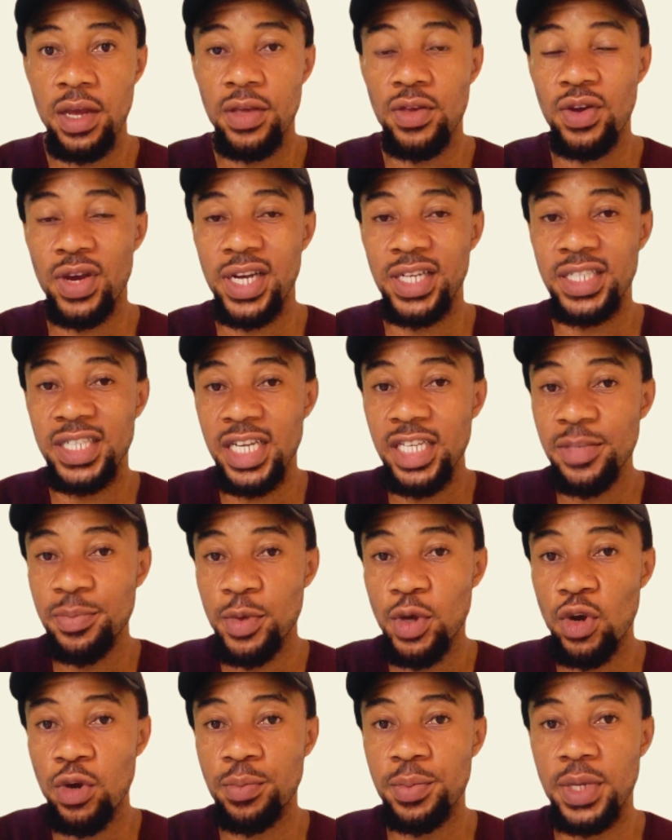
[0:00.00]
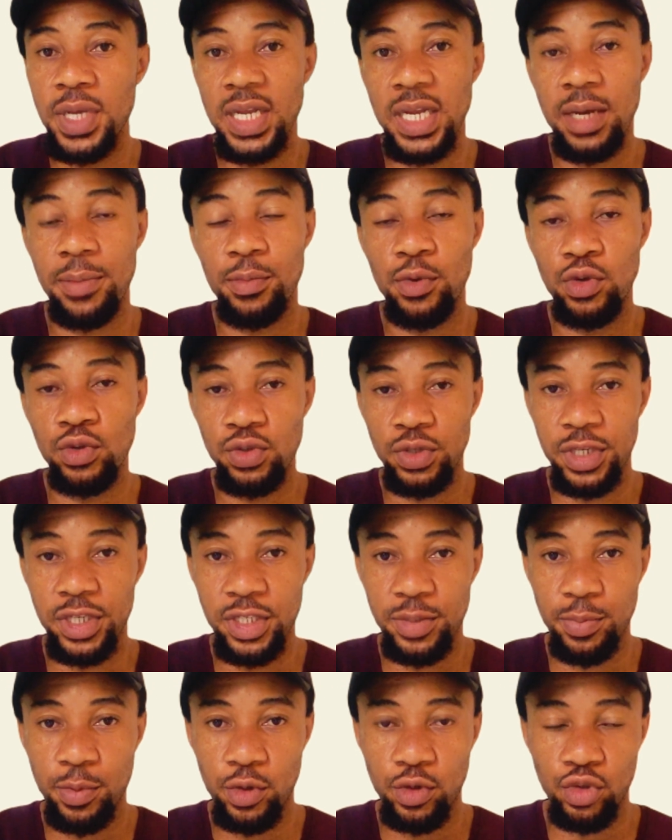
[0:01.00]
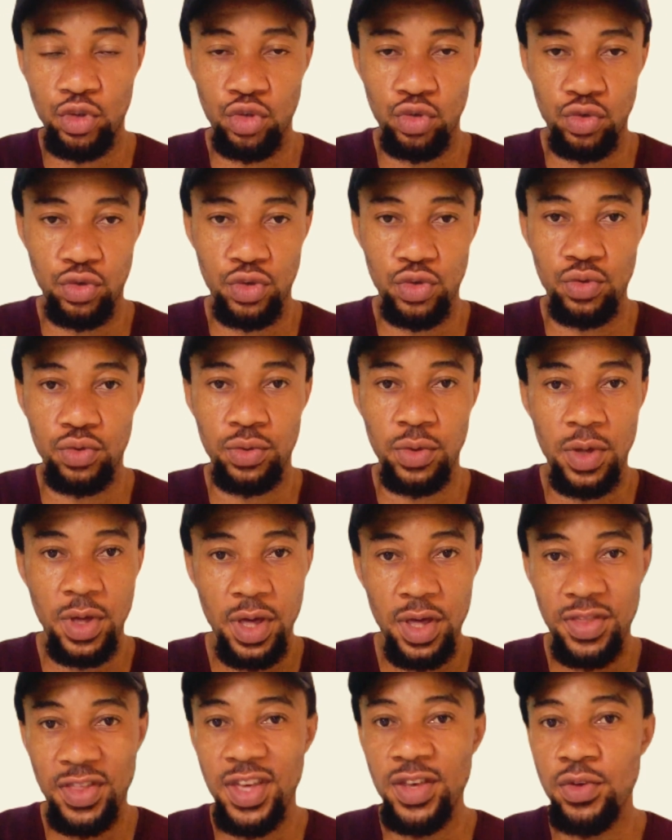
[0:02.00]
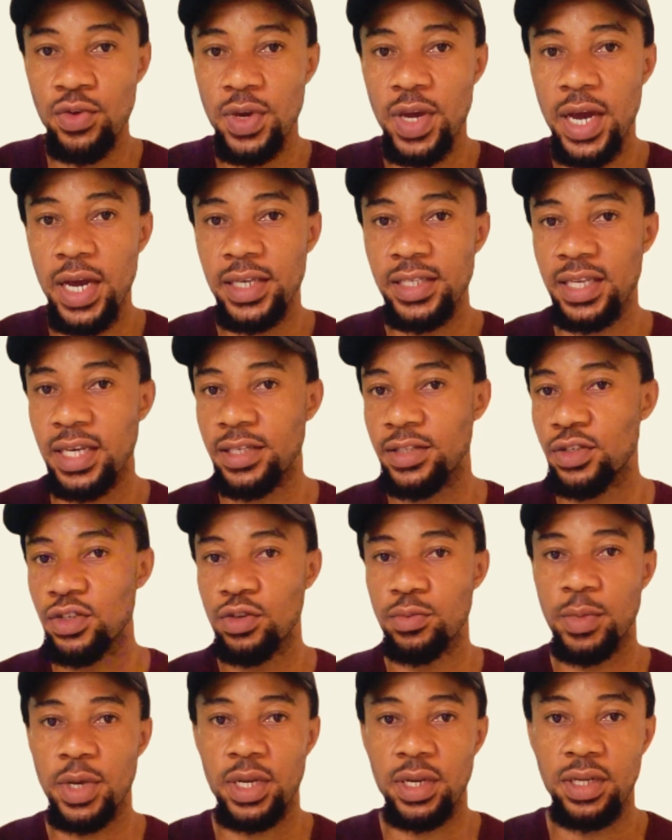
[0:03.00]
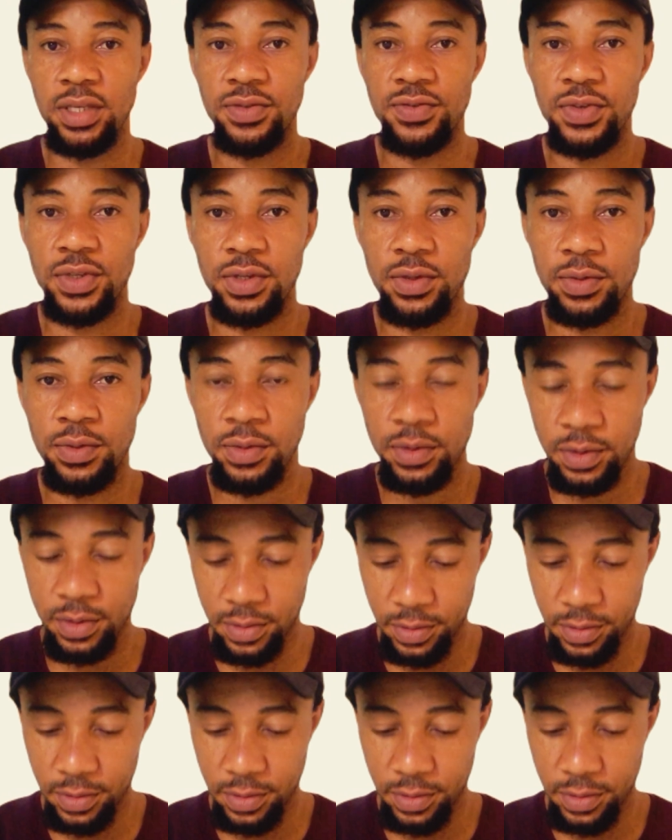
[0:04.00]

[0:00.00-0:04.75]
You can chat me up there and I'm going to respond to you. Thank you guys and see you in my next video.